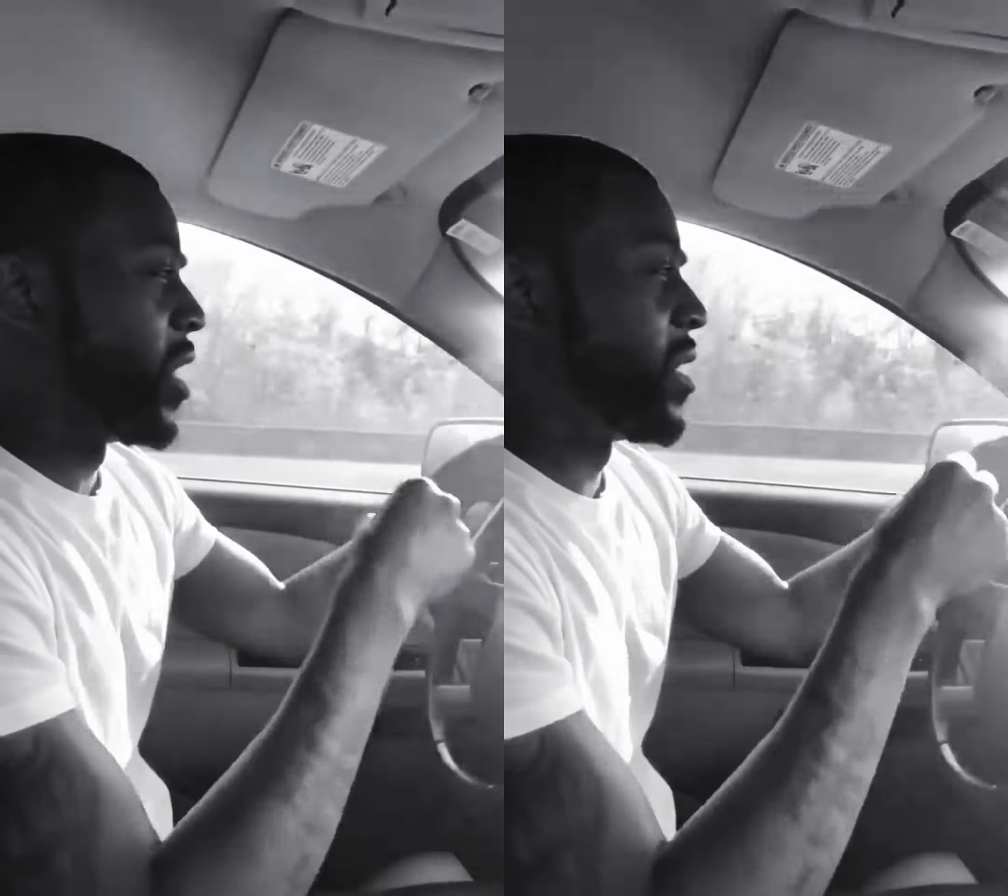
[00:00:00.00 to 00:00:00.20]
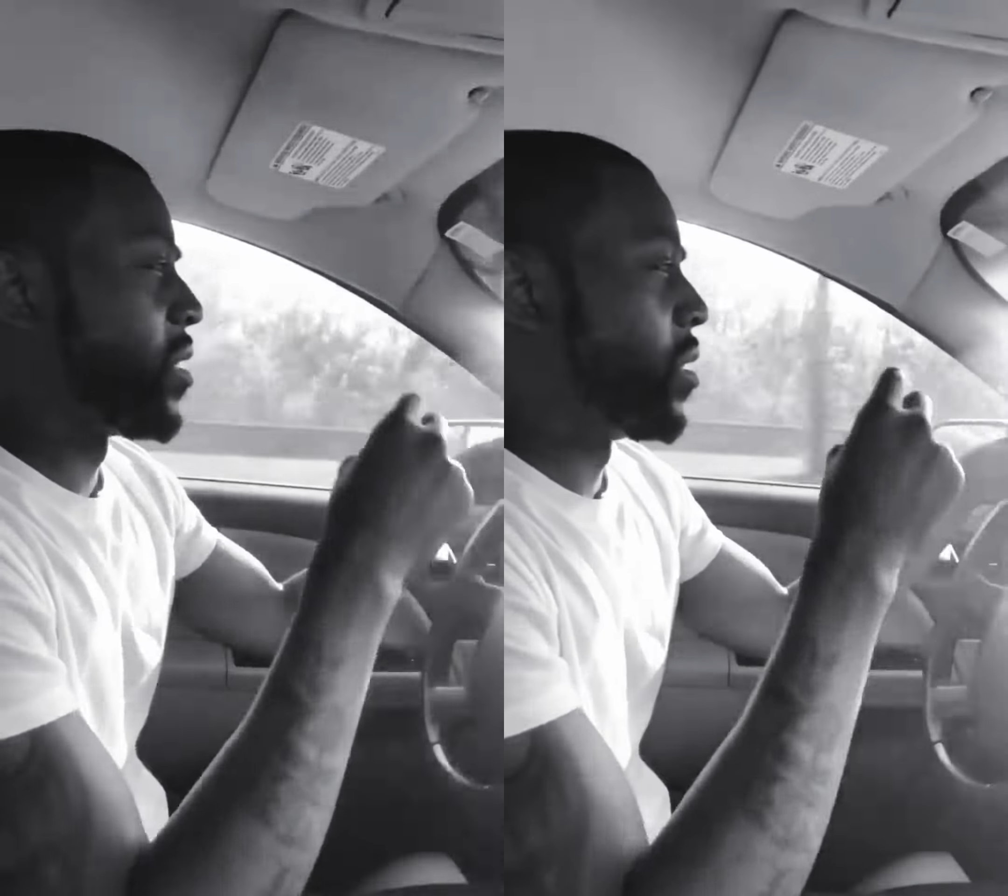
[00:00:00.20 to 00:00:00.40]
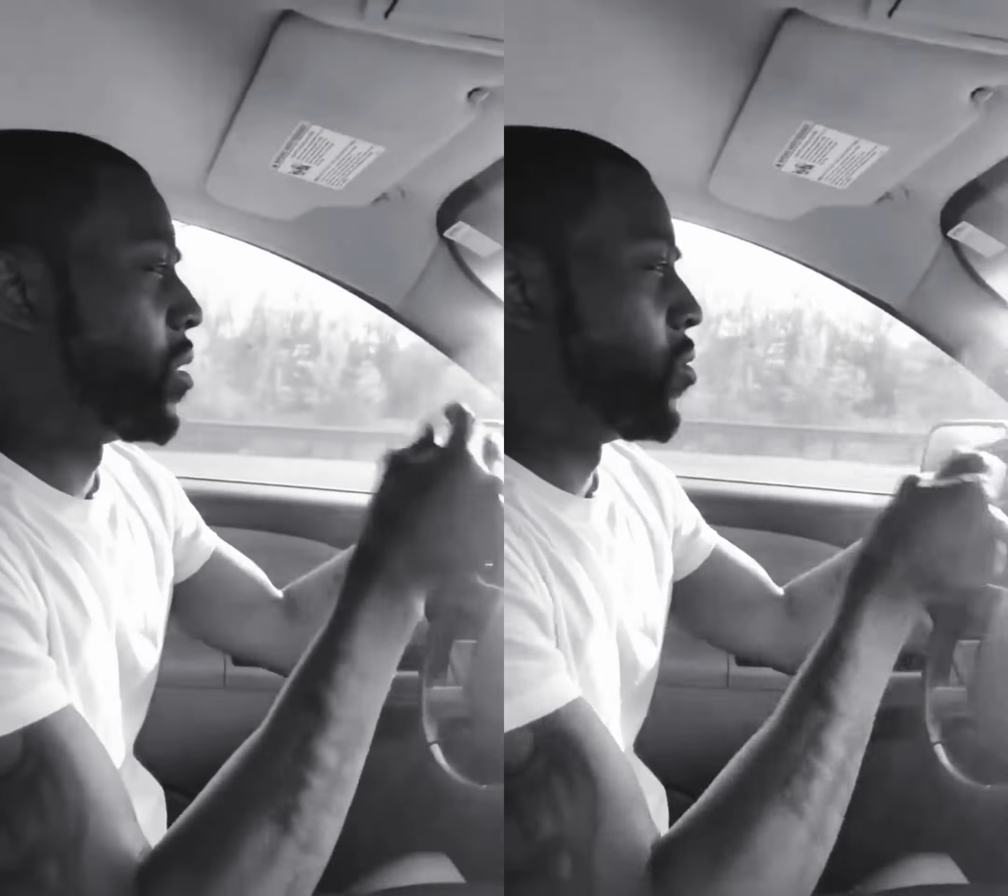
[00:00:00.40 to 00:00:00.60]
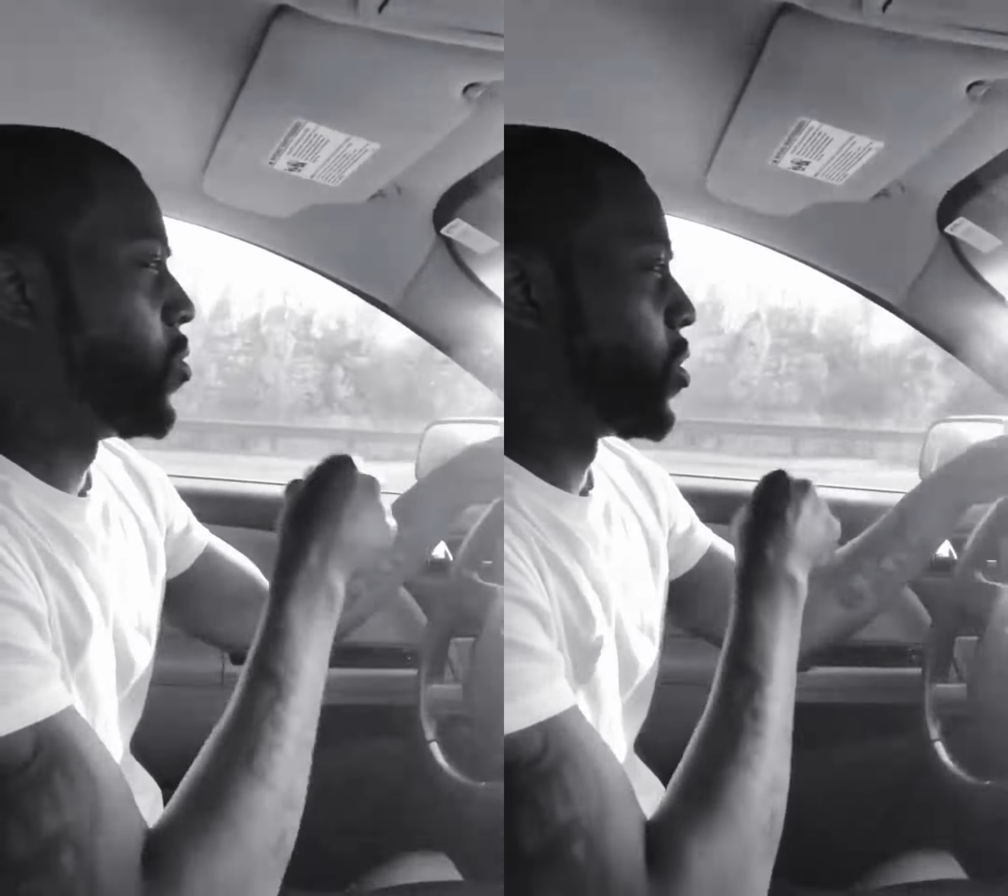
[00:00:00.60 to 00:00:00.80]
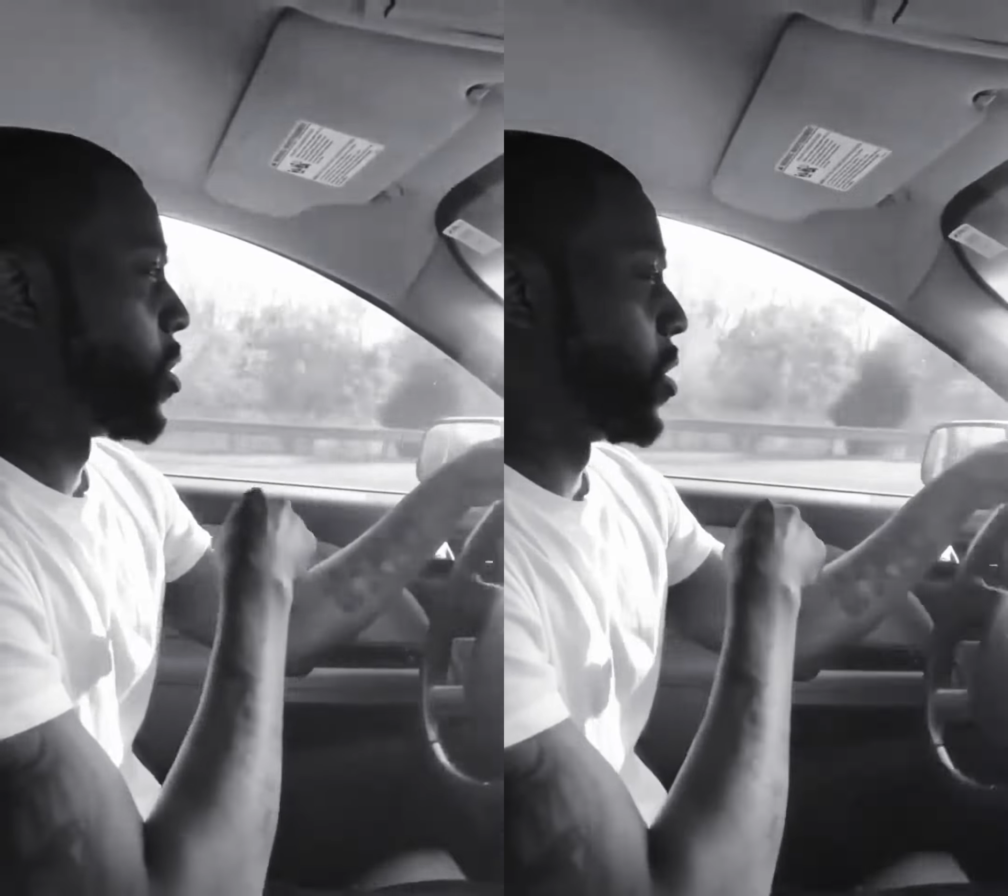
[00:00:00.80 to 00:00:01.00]

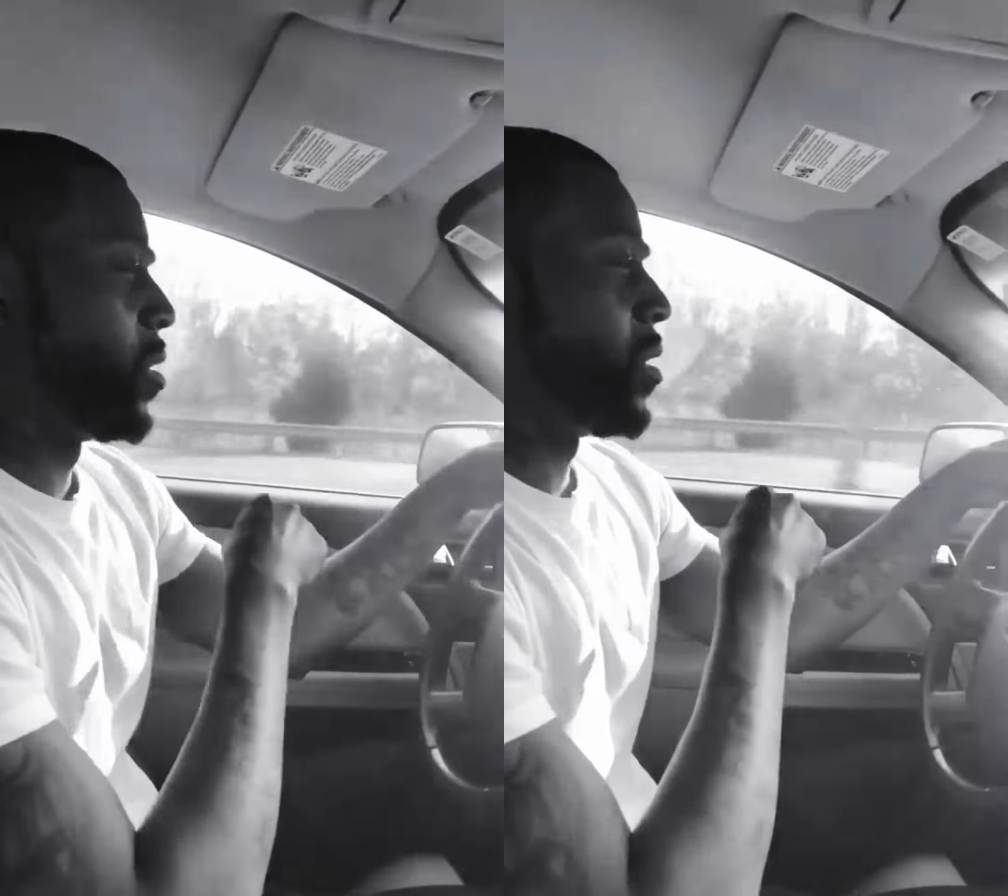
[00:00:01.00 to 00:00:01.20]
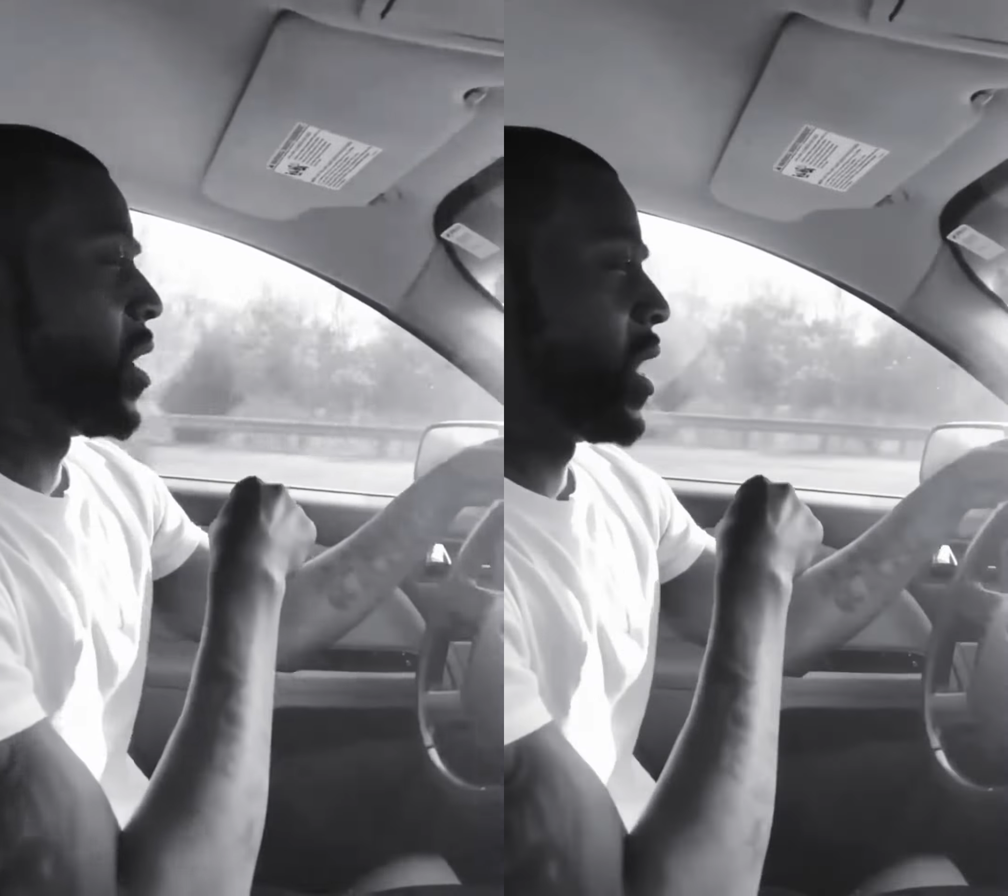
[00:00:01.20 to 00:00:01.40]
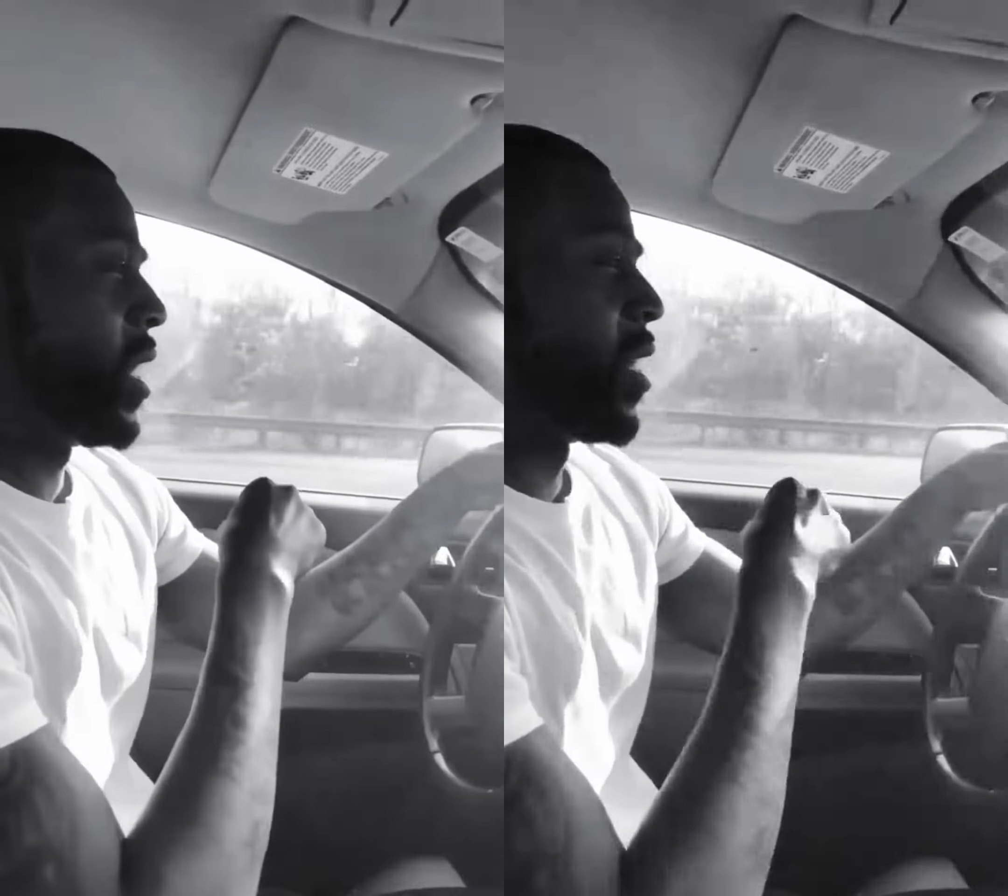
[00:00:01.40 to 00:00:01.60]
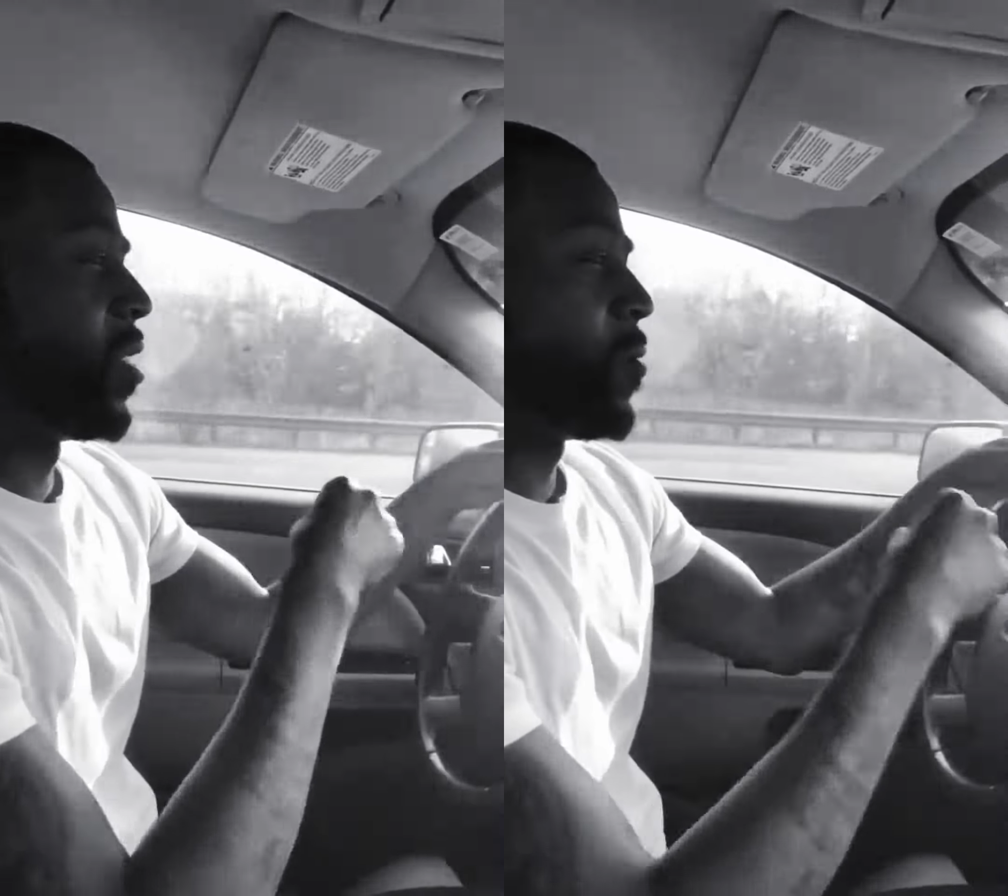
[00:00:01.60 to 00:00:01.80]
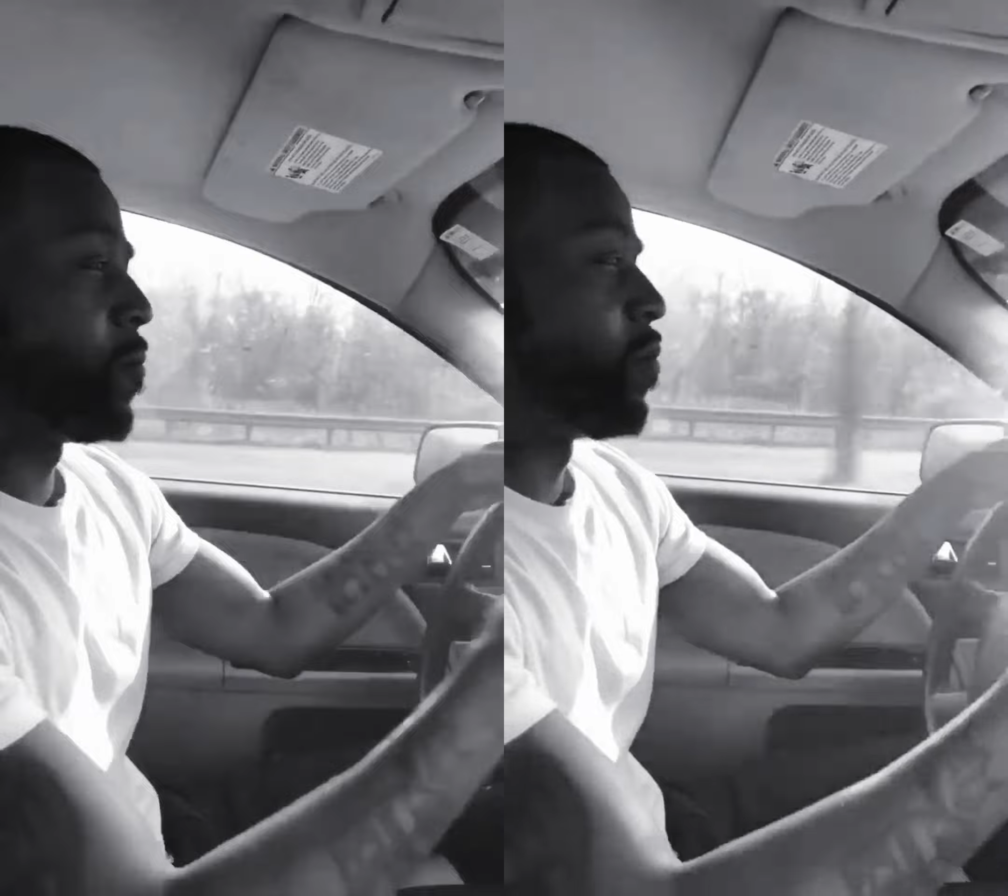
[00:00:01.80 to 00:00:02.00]
resolution
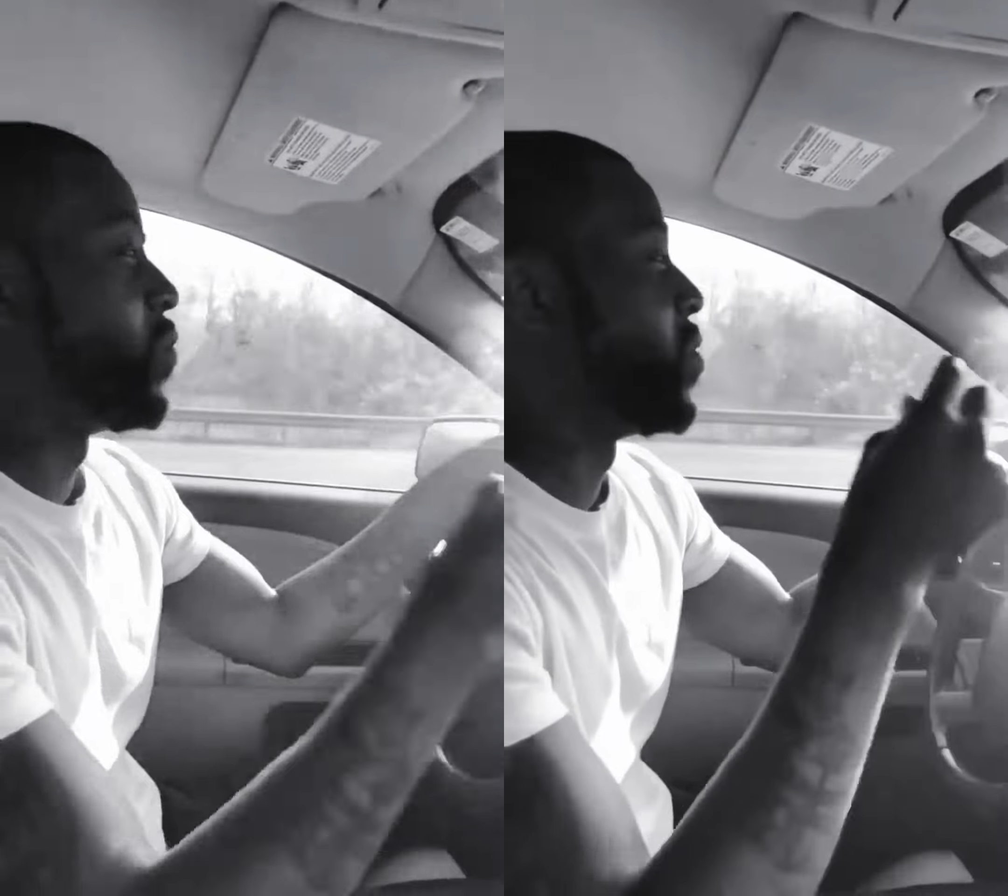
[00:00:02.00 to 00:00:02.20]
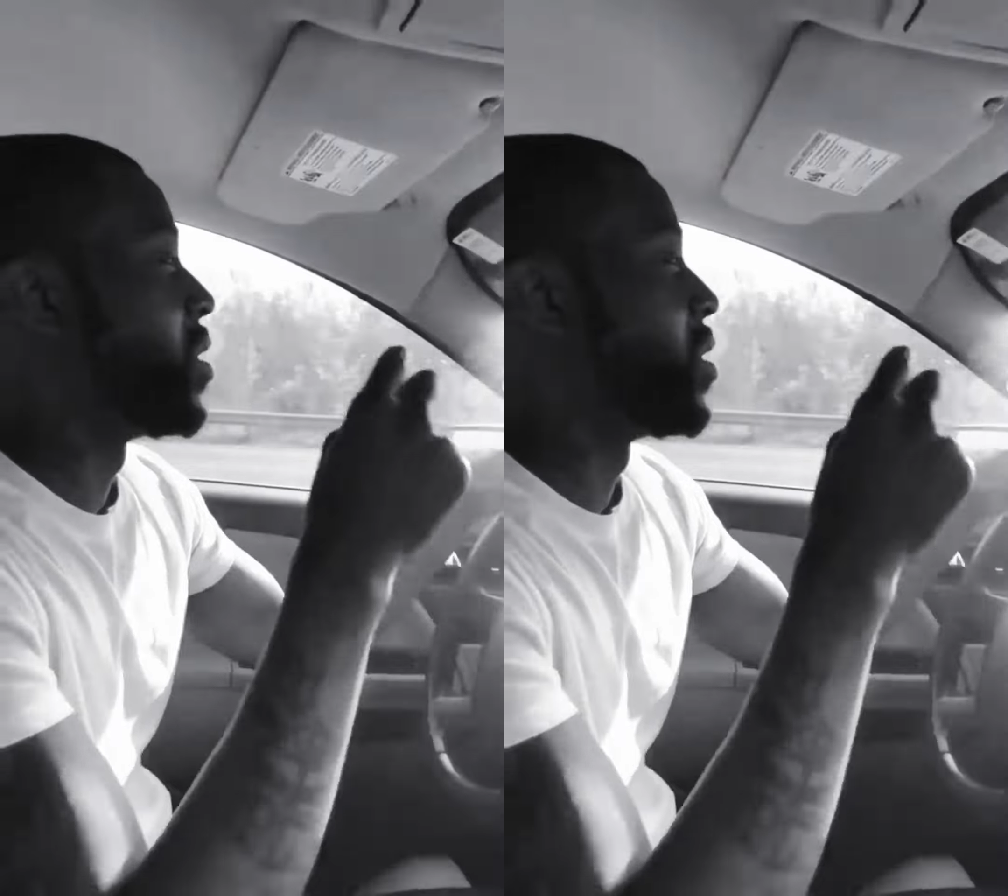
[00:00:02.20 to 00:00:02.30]
time.